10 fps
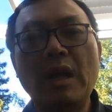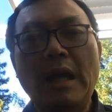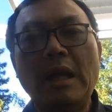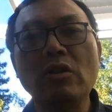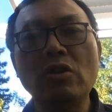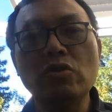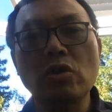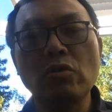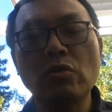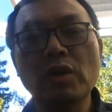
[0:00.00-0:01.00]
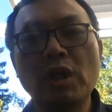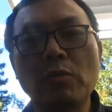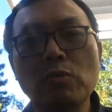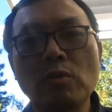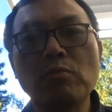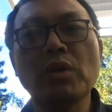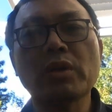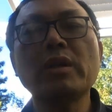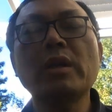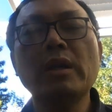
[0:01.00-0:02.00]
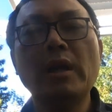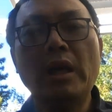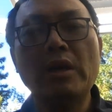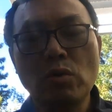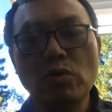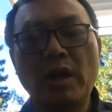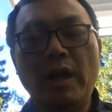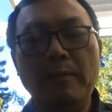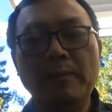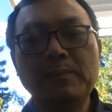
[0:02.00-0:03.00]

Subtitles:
any general chemistry book, it's okay.